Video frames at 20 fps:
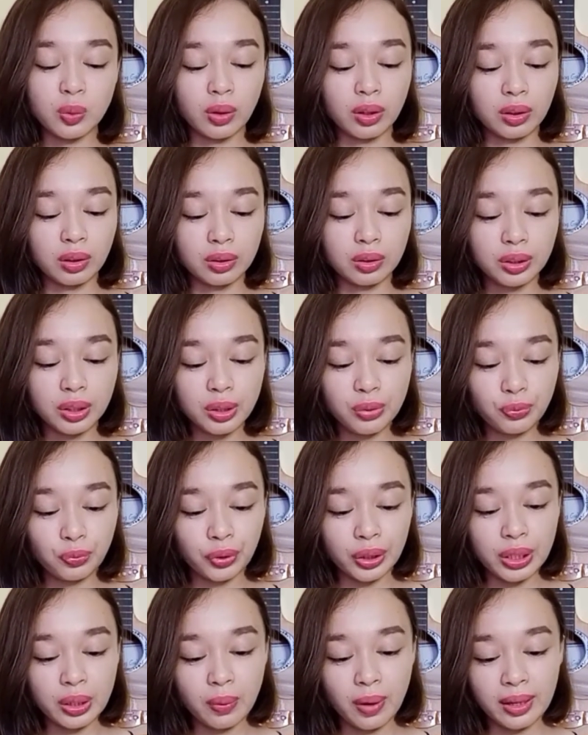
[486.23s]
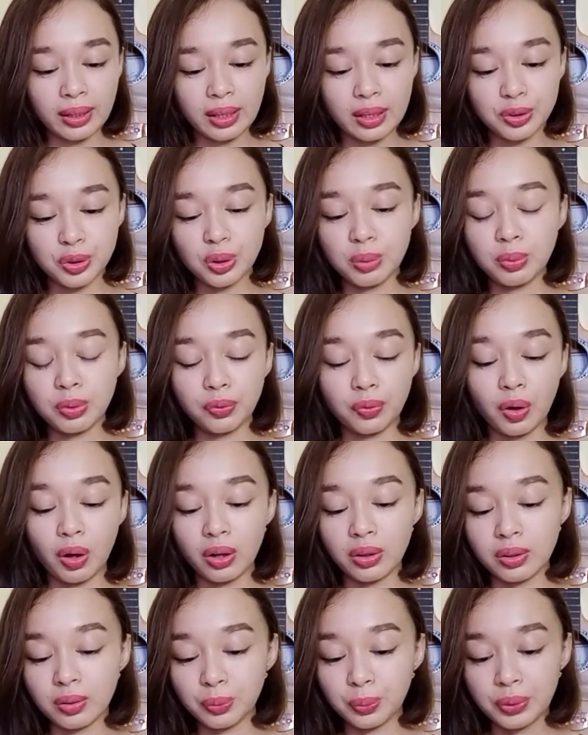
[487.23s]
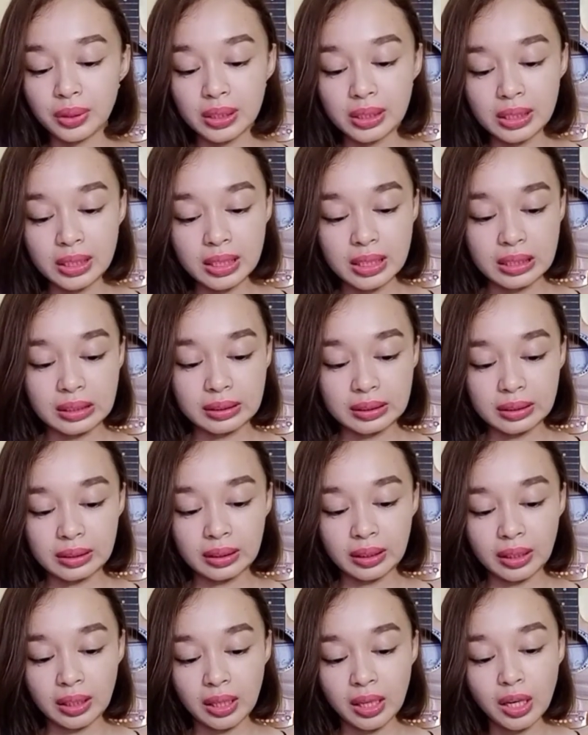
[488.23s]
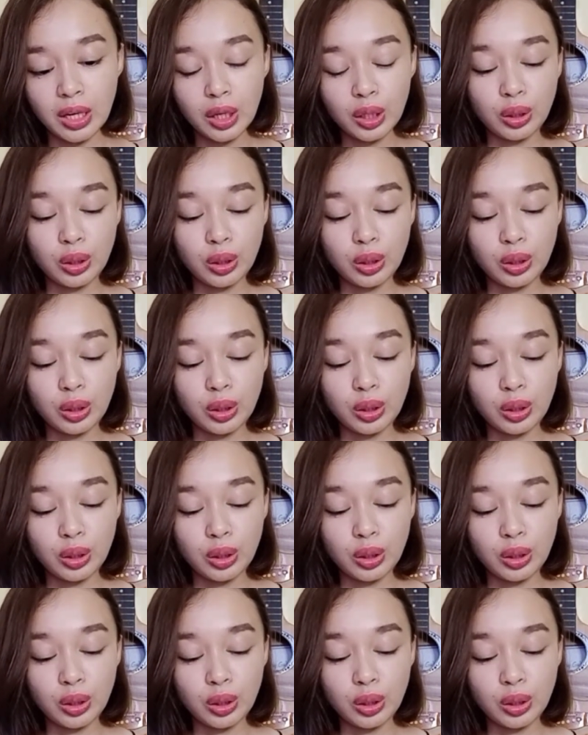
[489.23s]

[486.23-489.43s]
Well, good for you, I guess you moved on really easily.